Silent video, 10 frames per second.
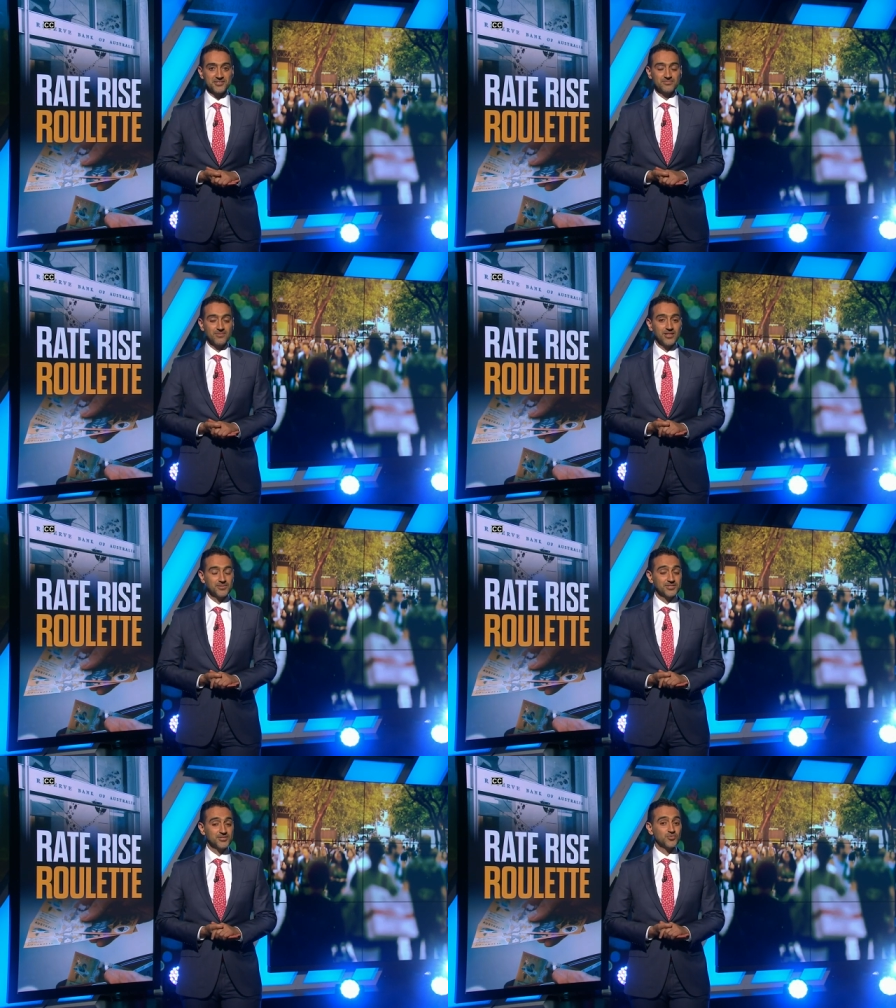And while
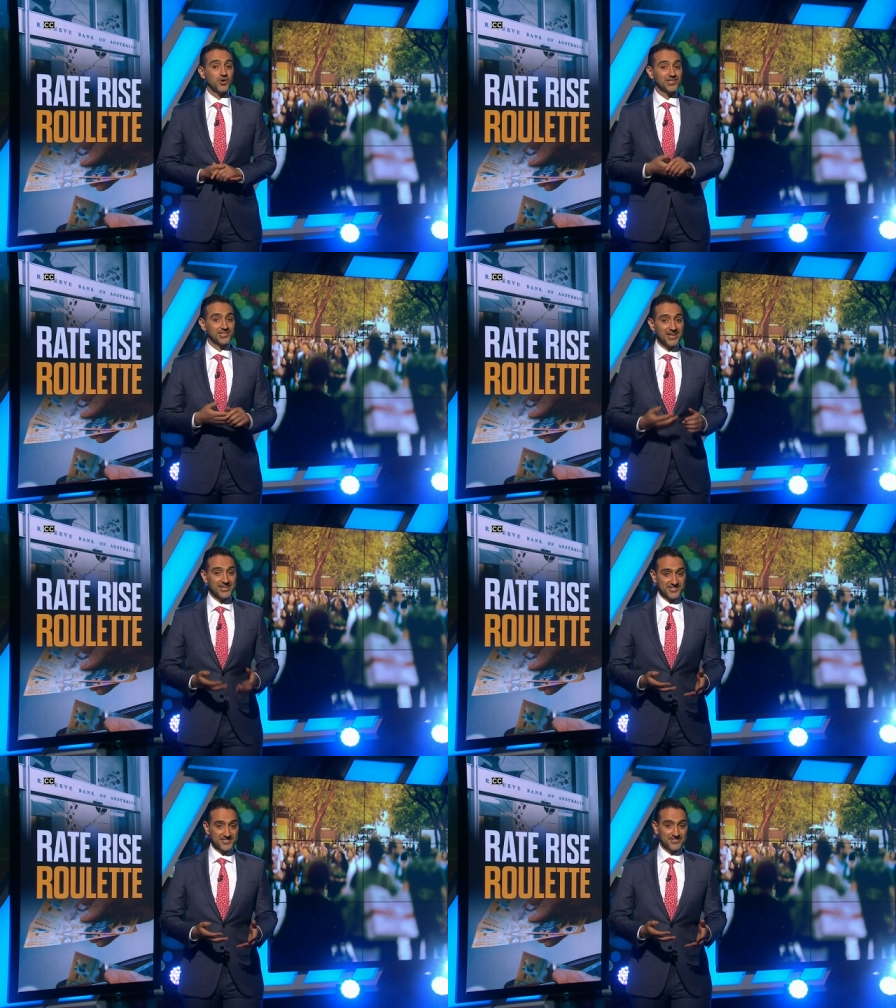it was good while it
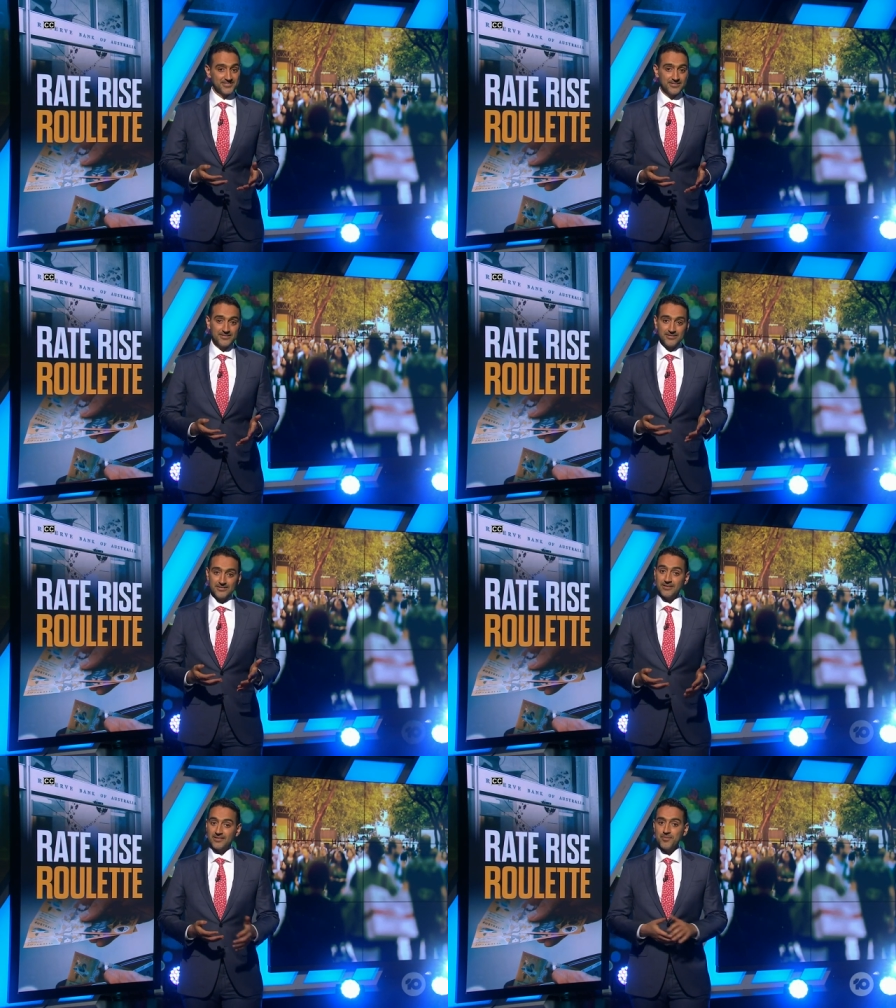lasted,
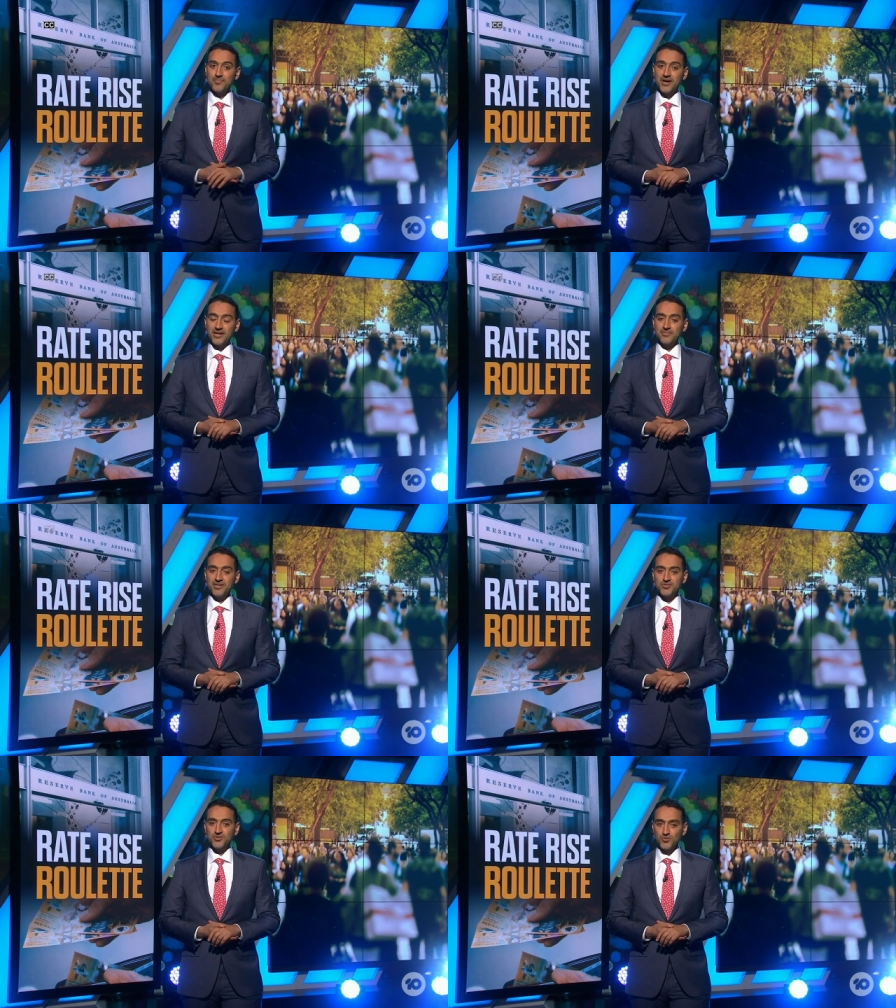that party
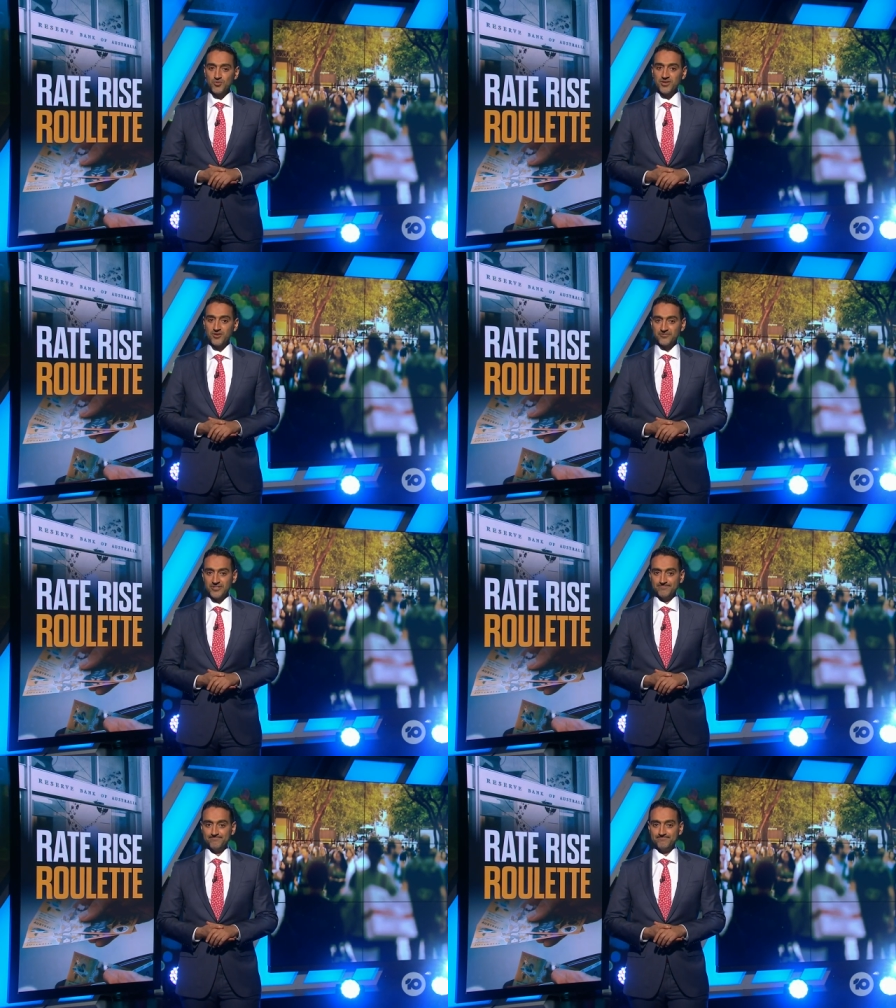may soon be over.